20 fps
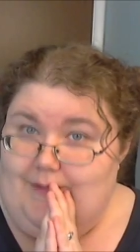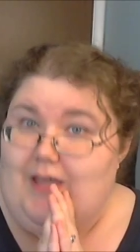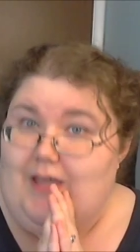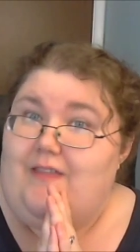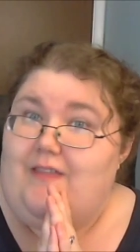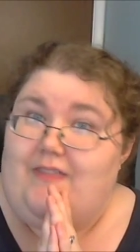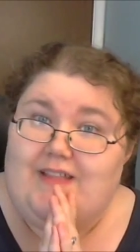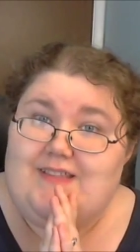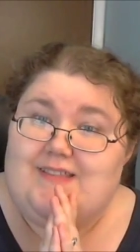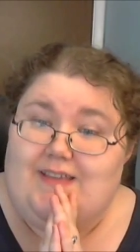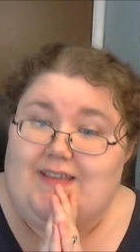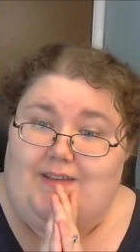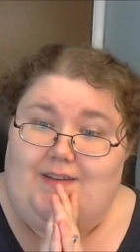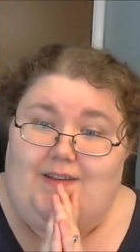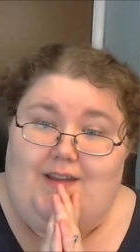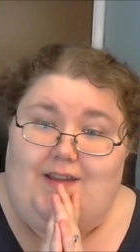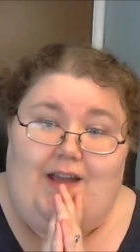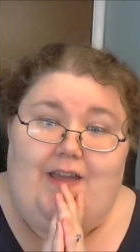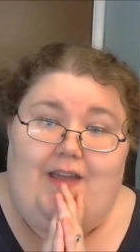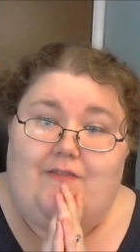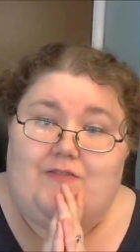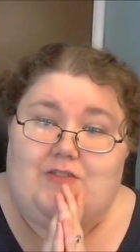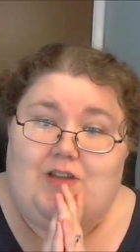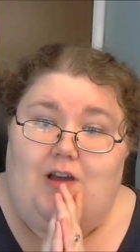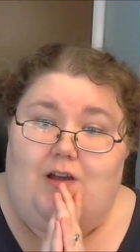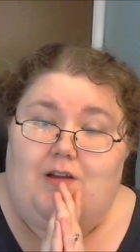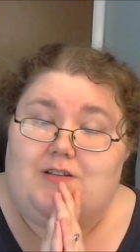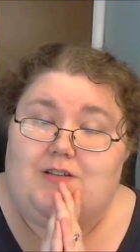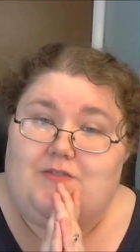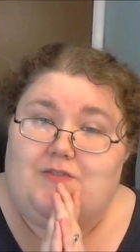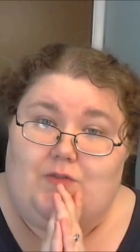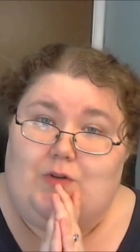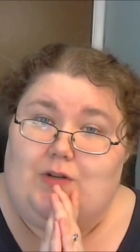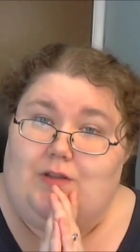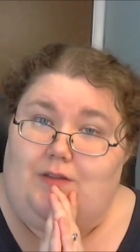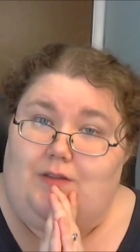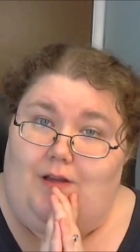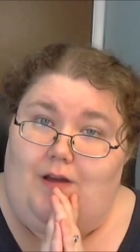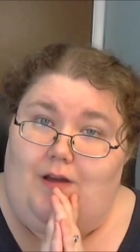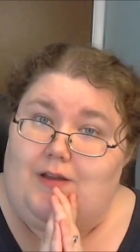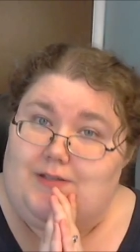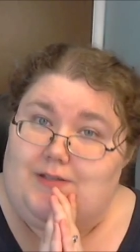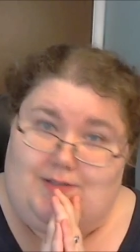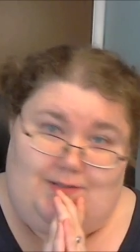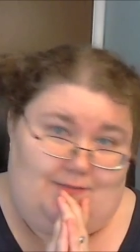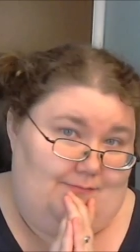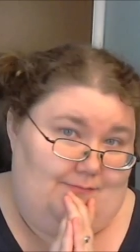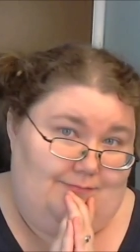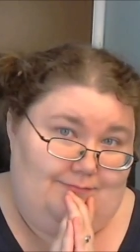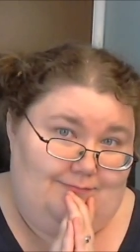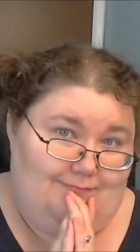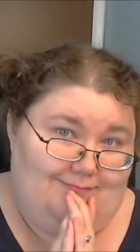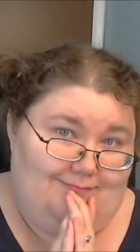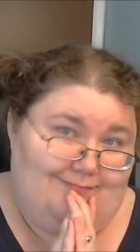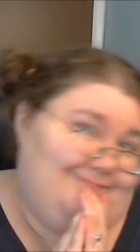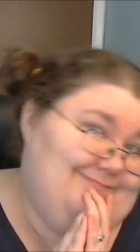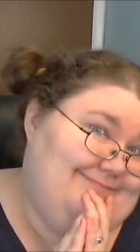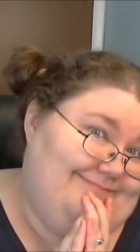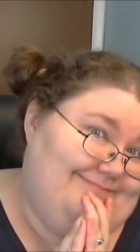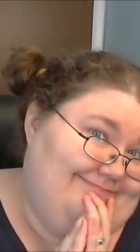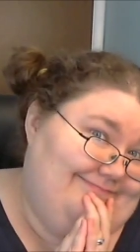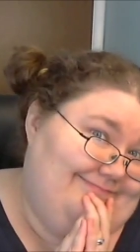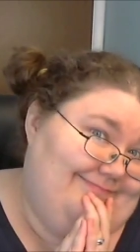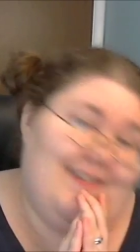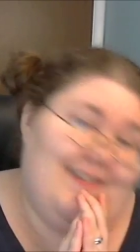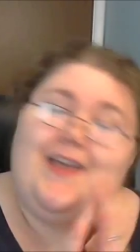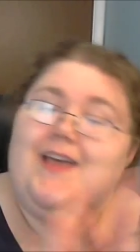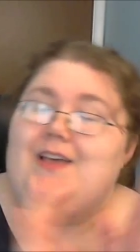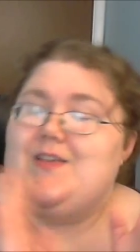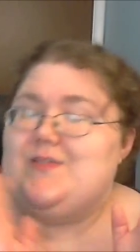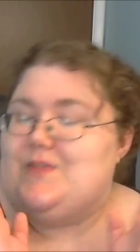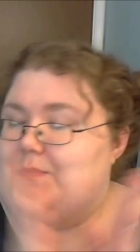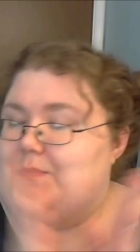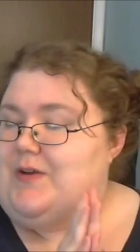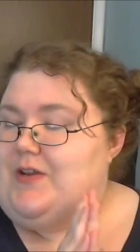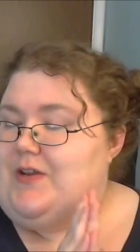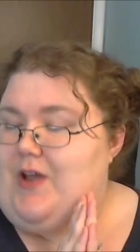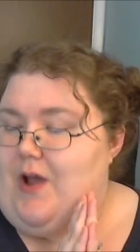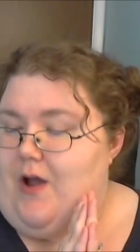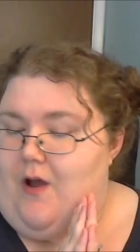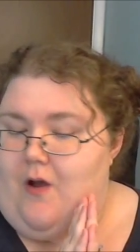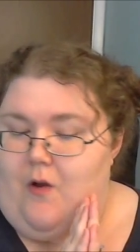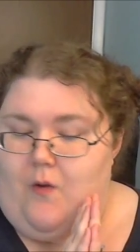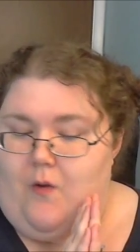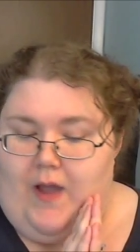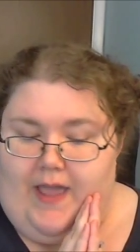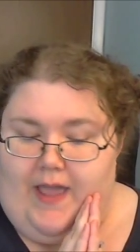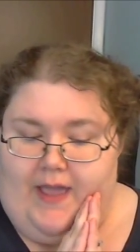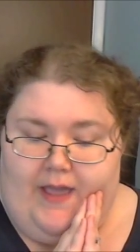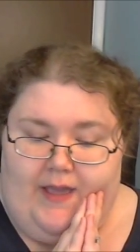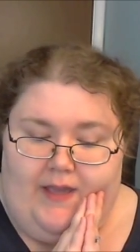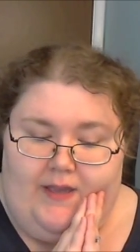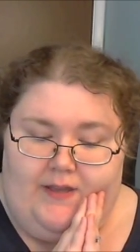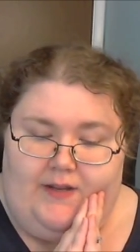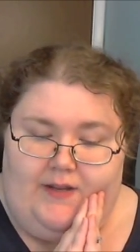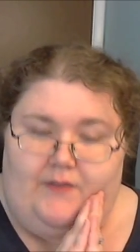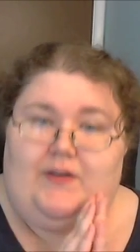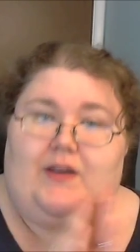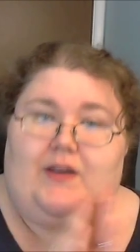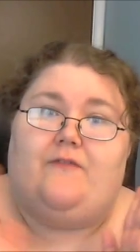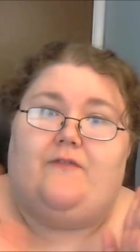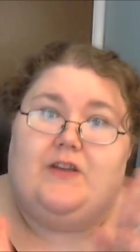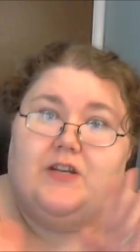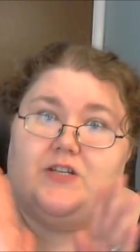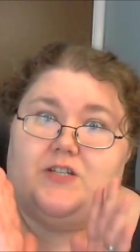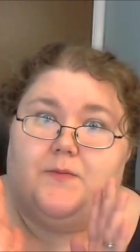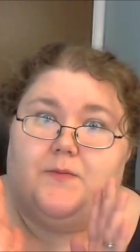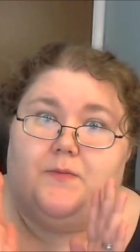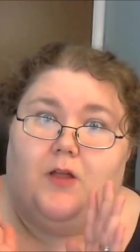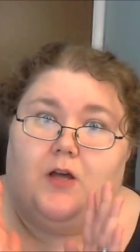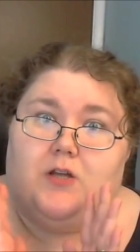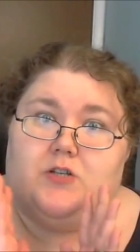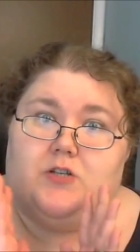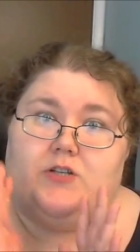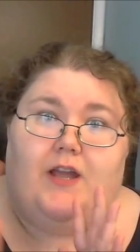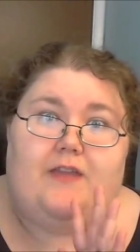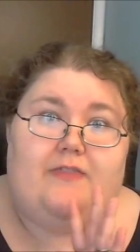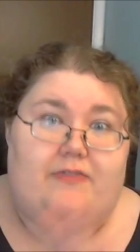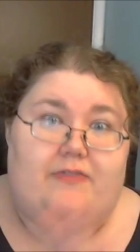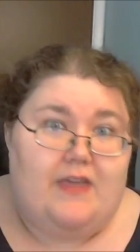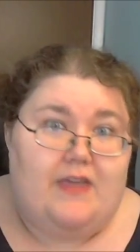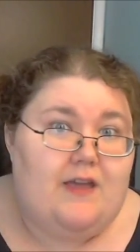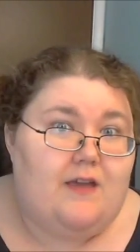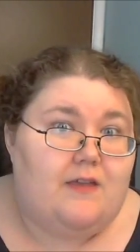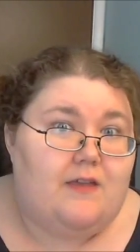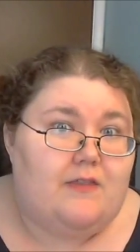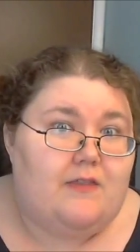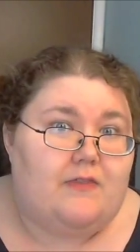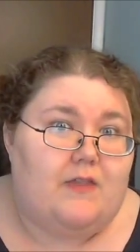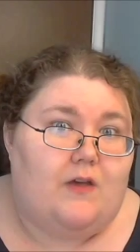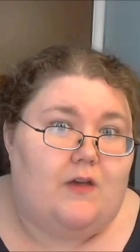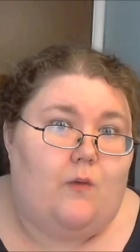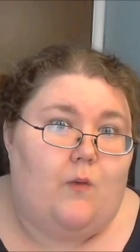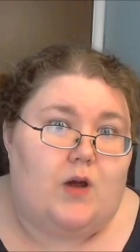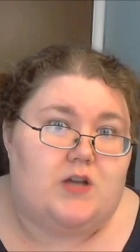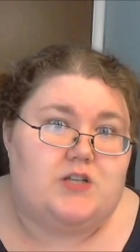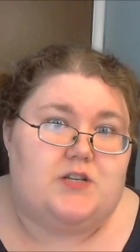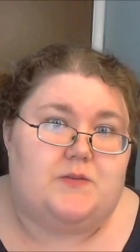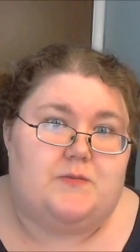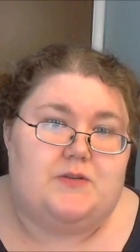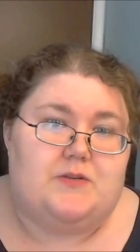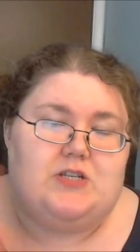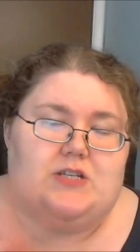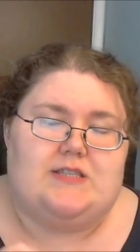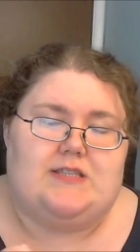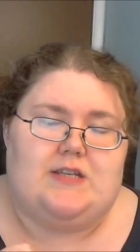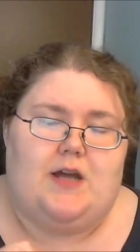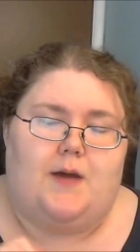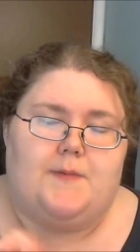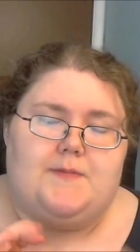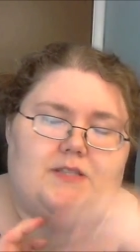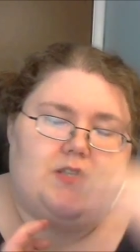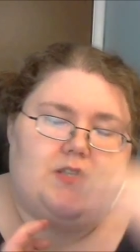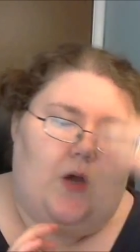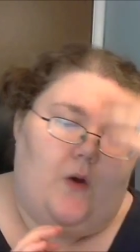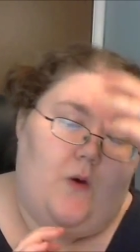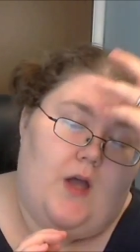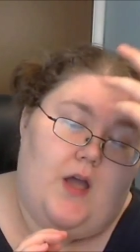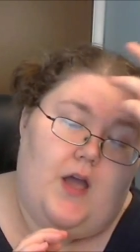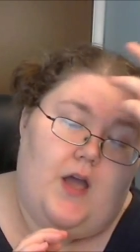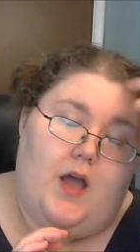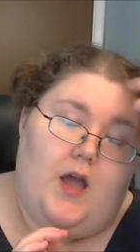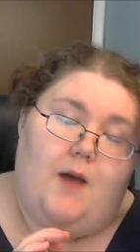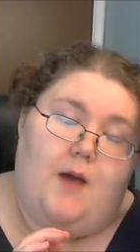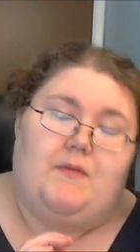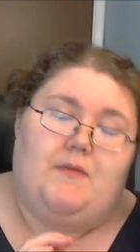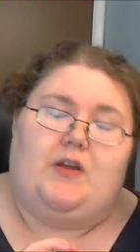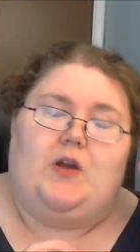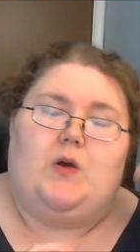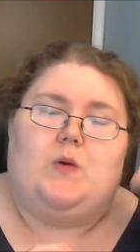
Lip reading: That's it. I have talked for a lot. So I'm gonna go and I've gotta finish up laundry. I think that the washing machine stopped, so I'm gonna go